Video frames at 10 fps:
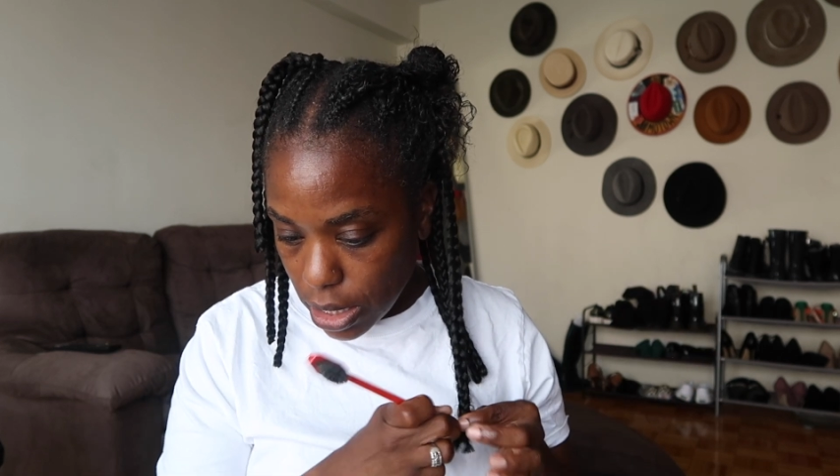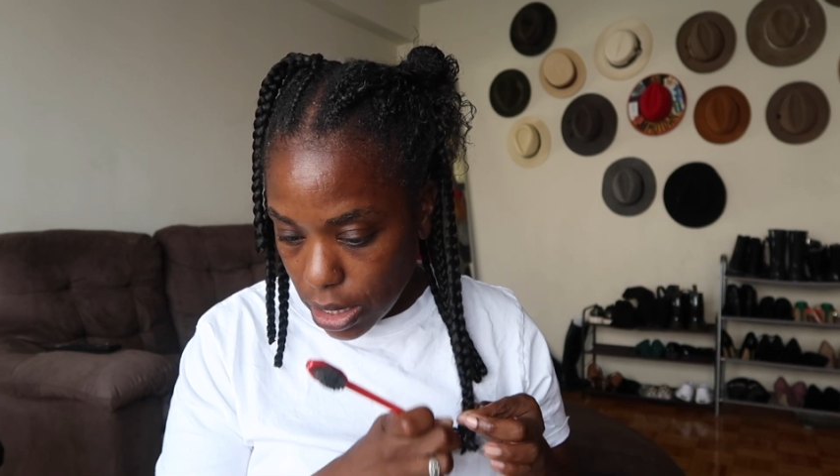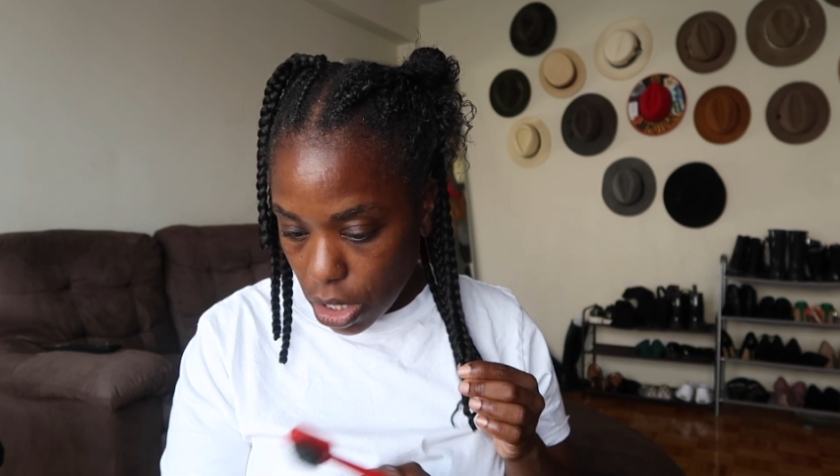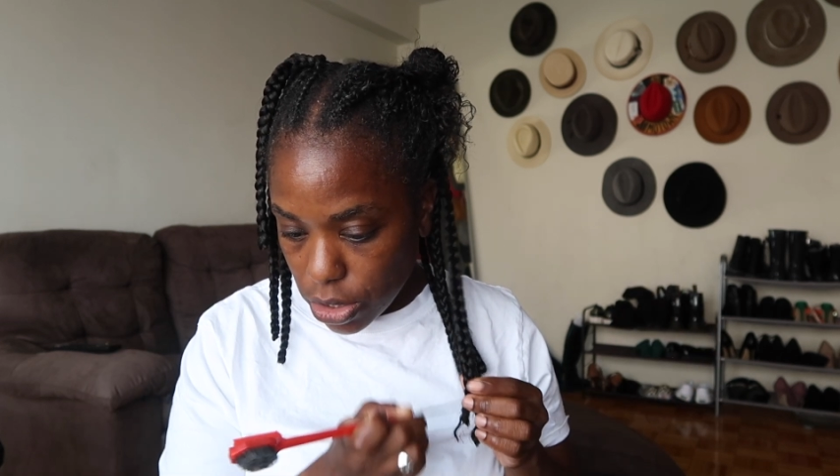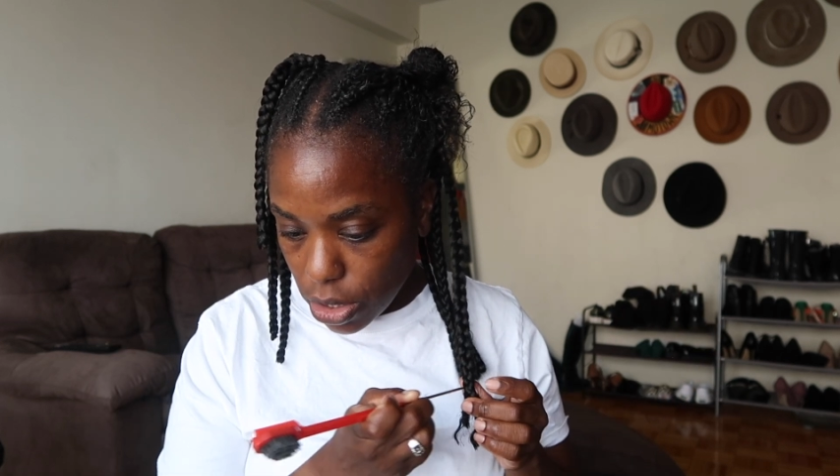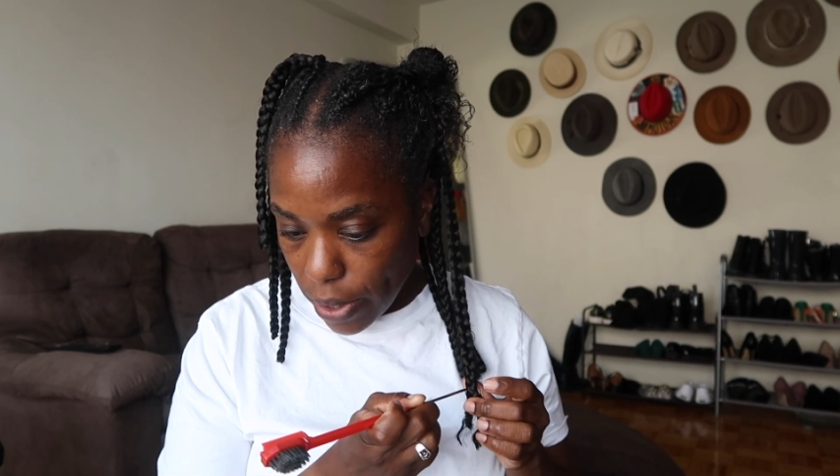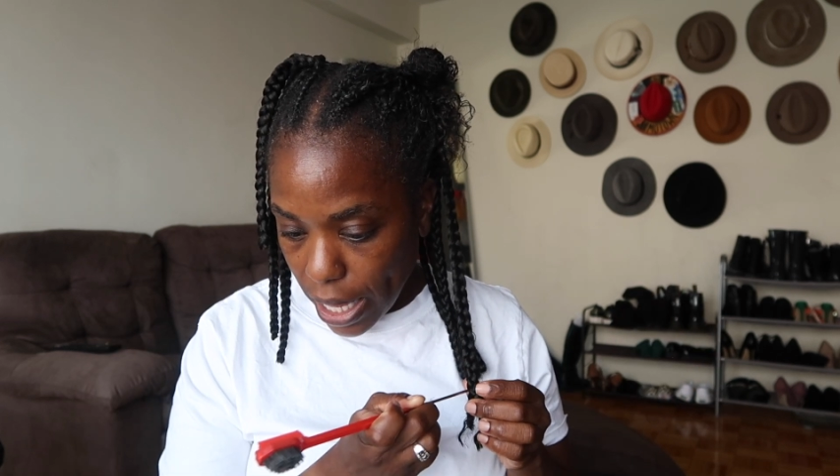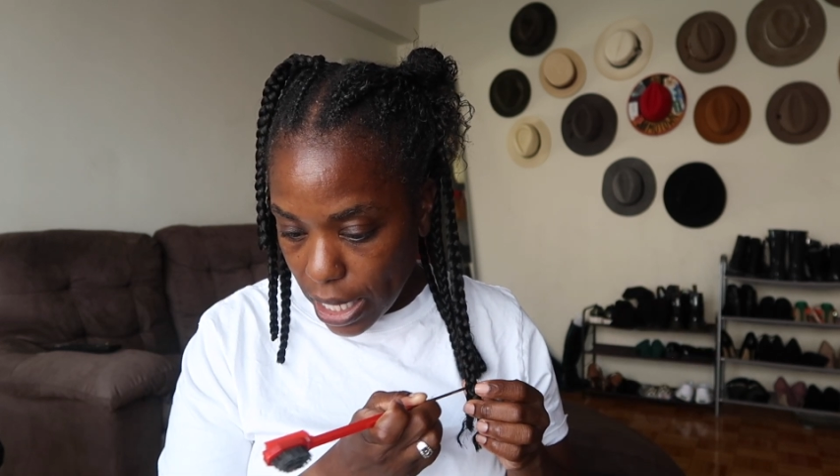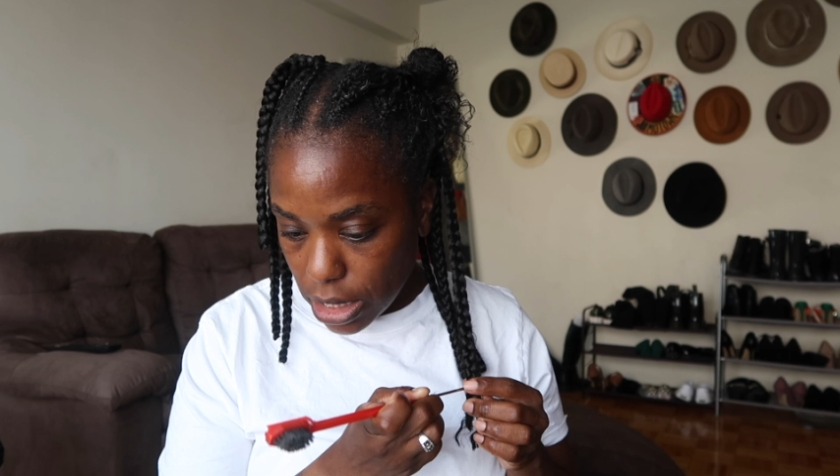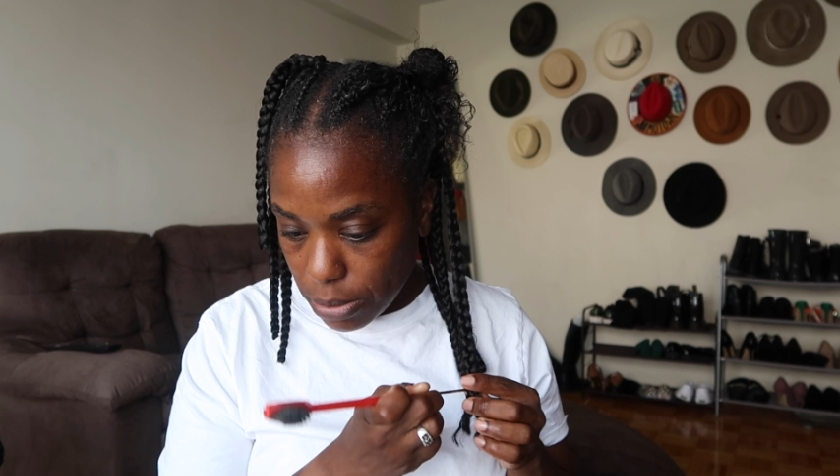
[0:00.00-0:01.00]
You also
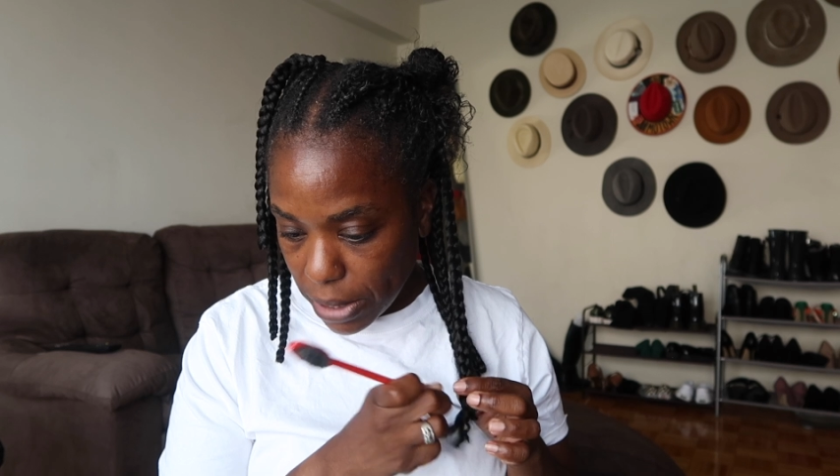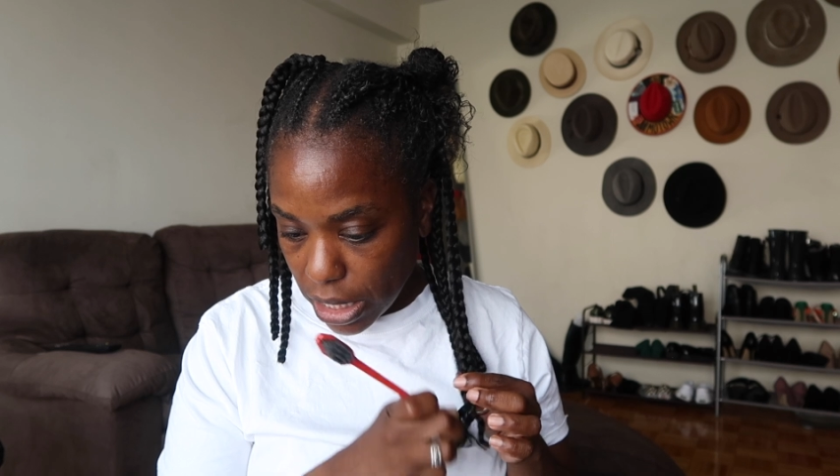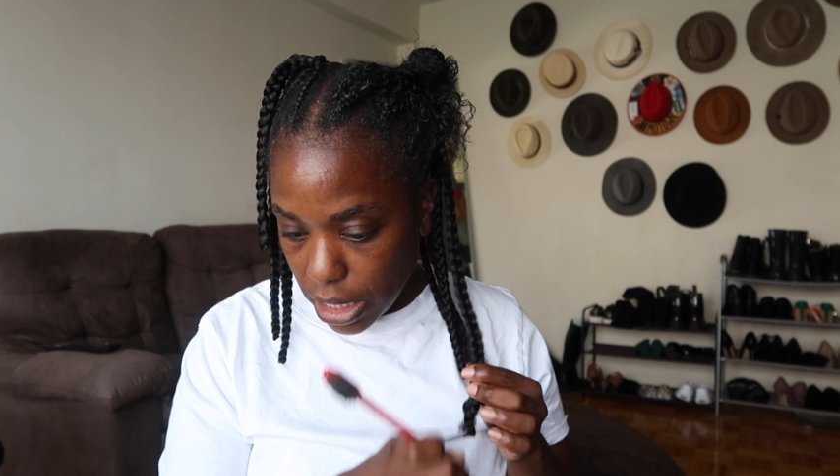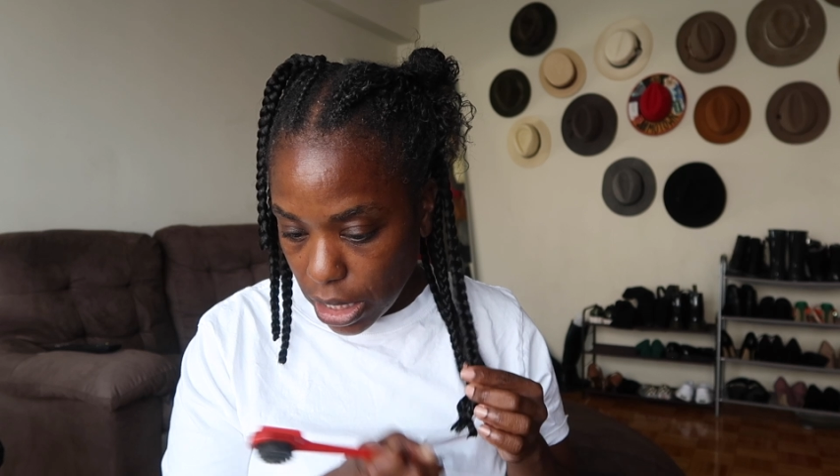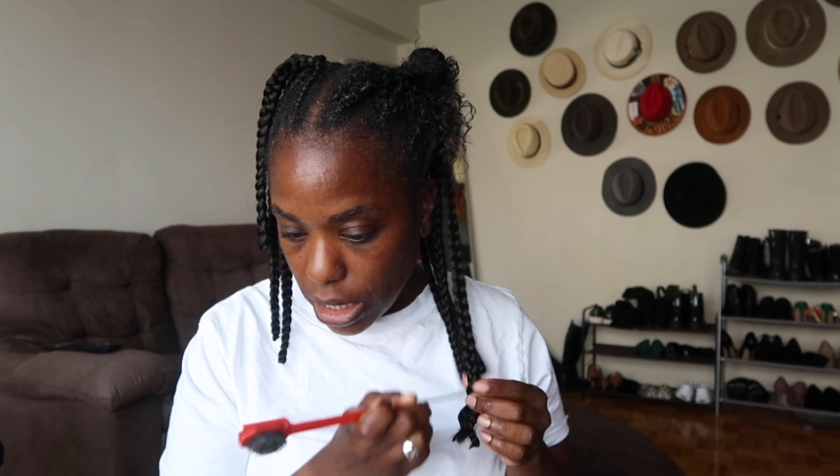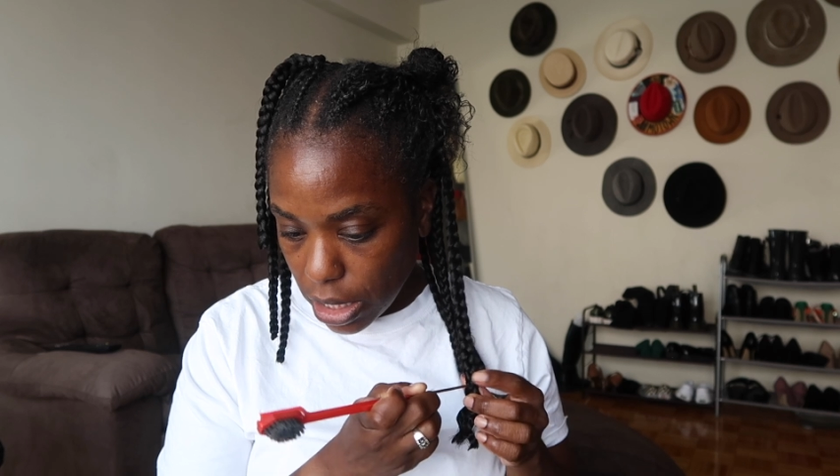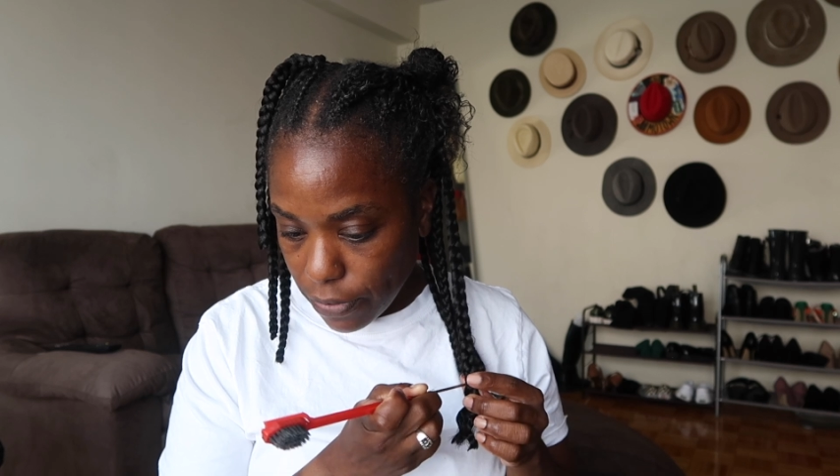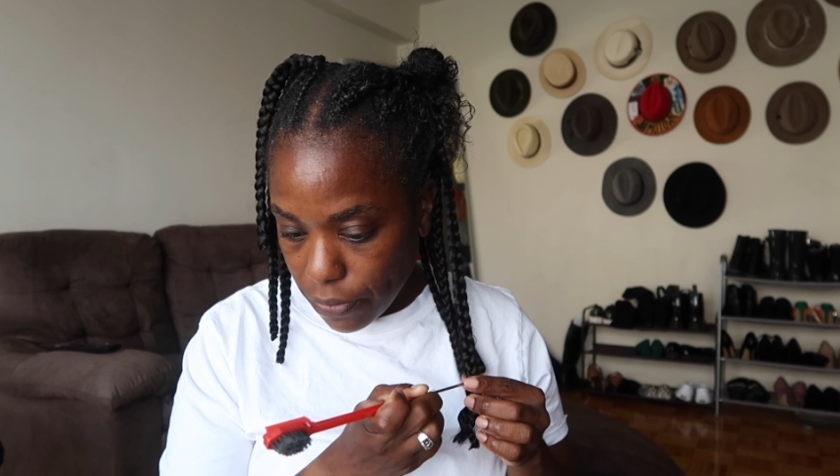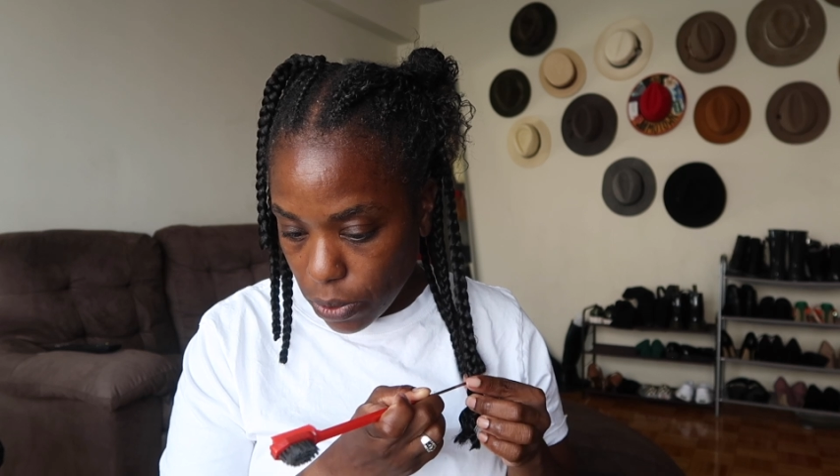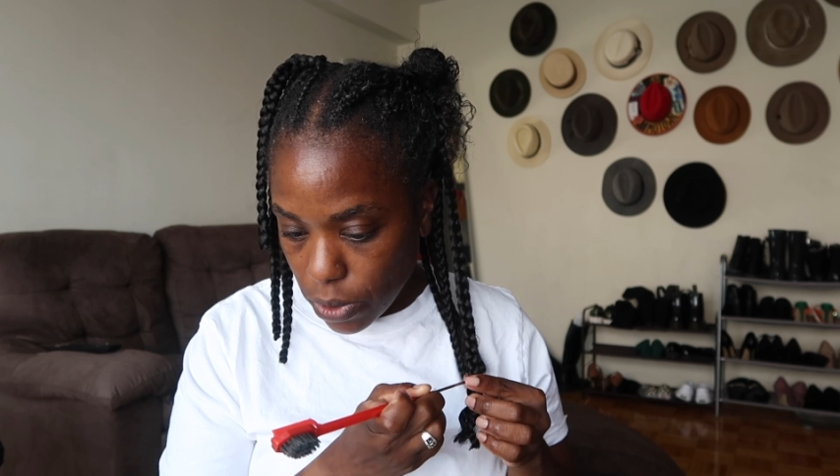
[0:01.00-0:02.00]
asked me
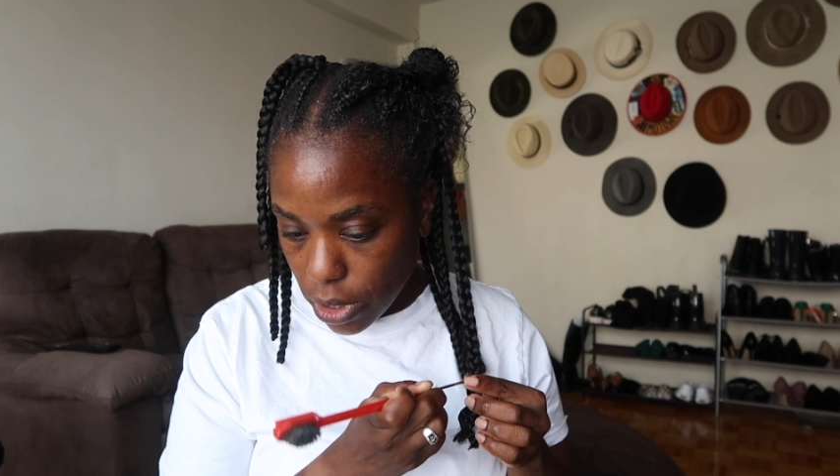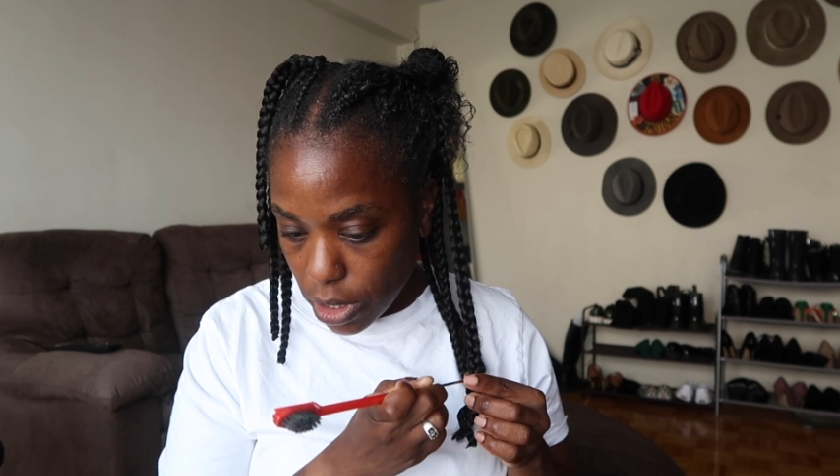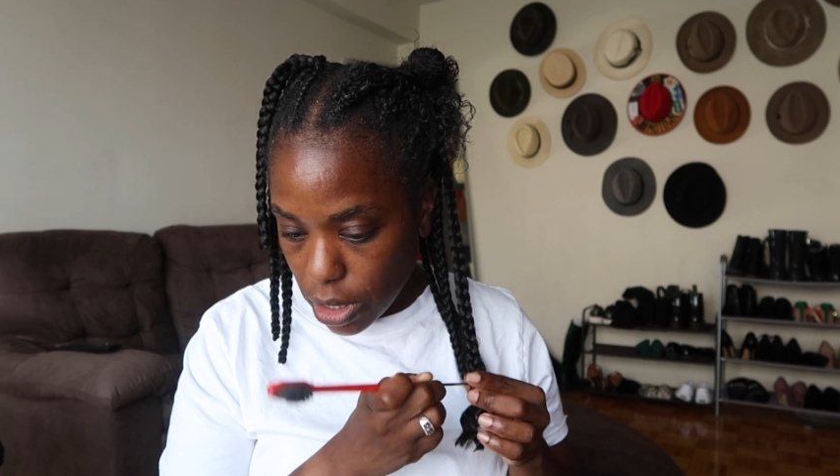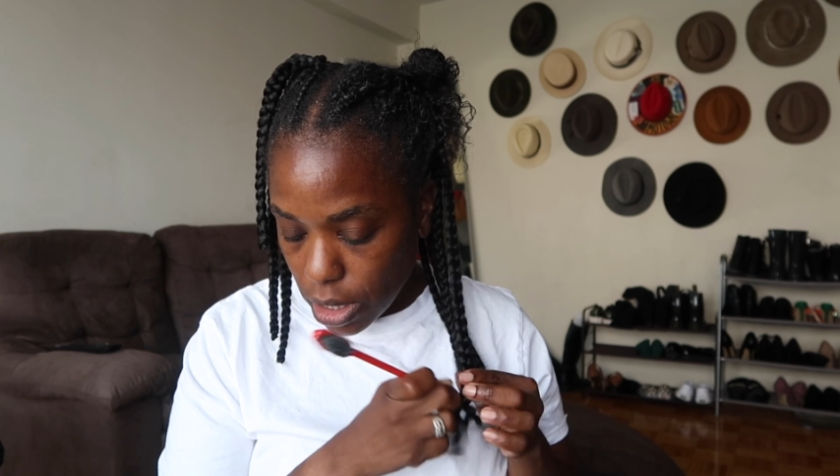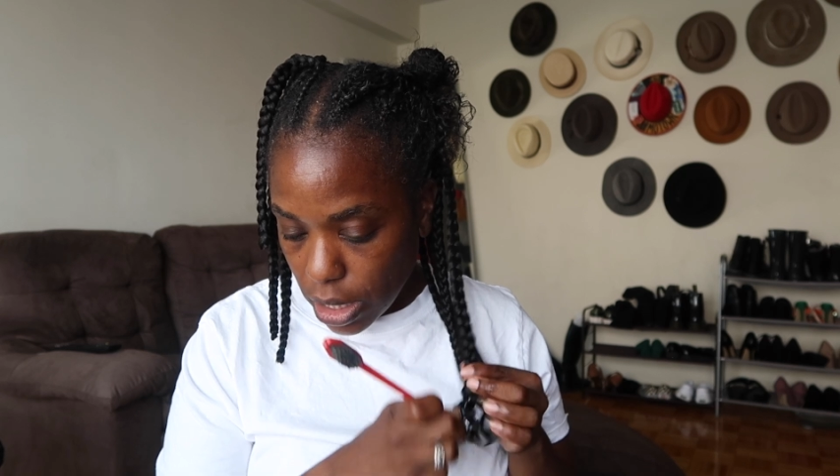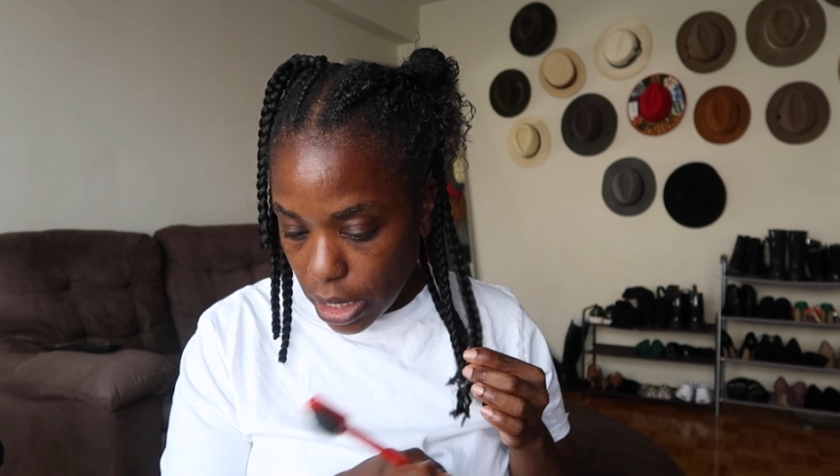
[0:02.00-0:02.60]
for